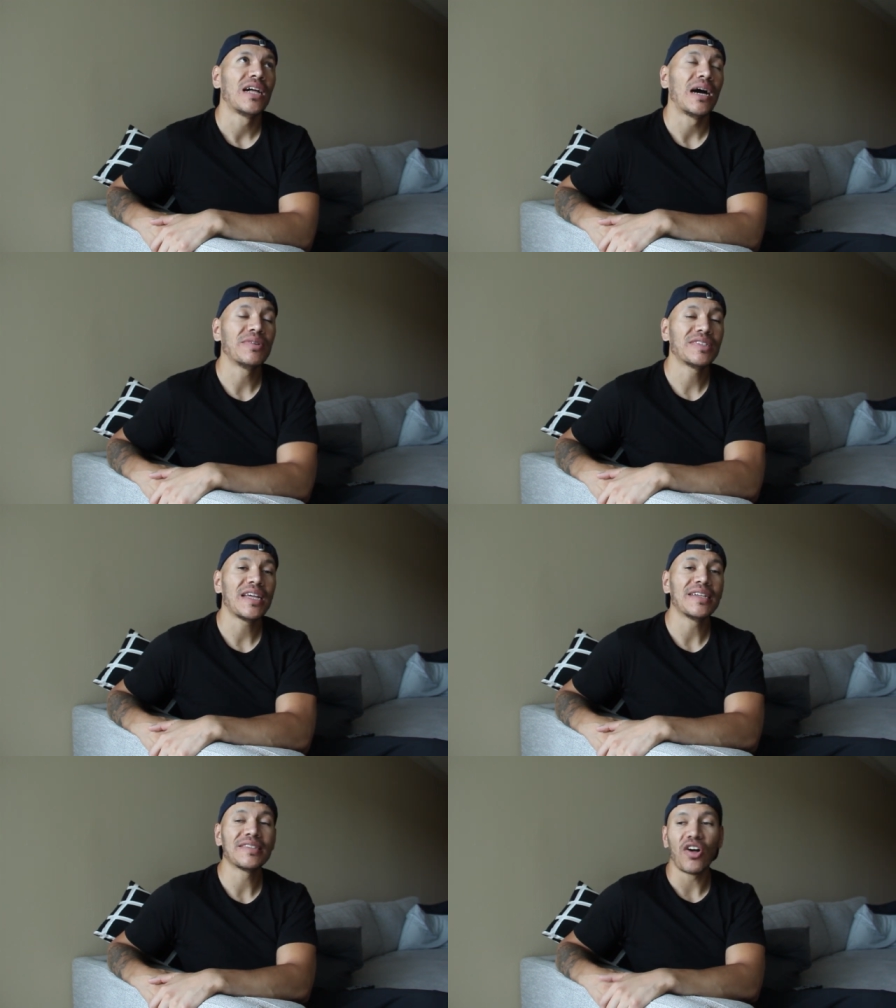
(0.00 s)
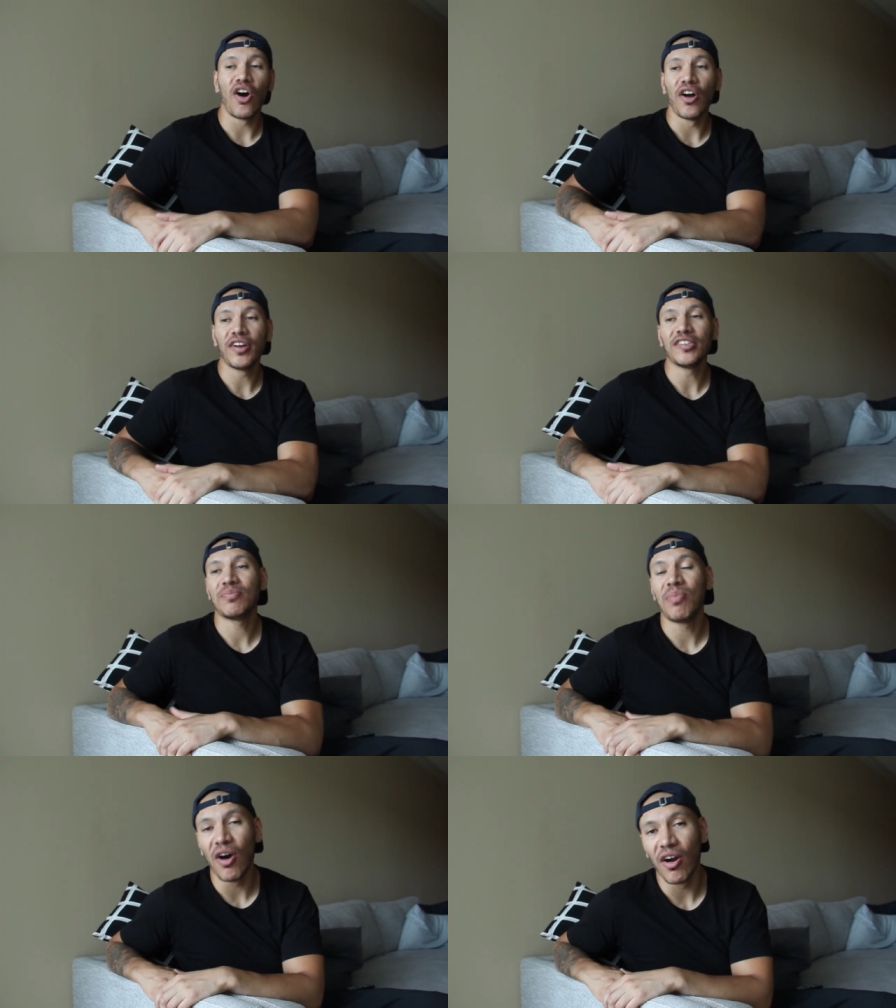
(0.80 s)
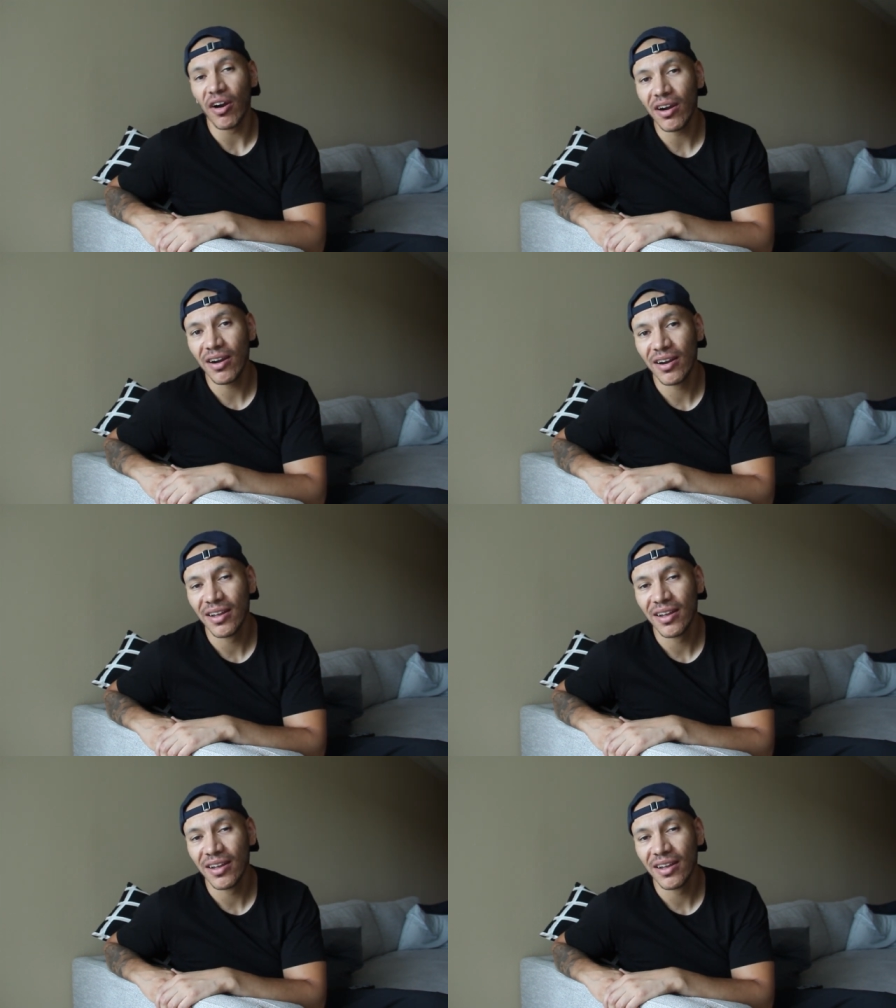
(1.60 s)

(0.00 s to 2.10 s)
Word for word: I would say it's the hardest part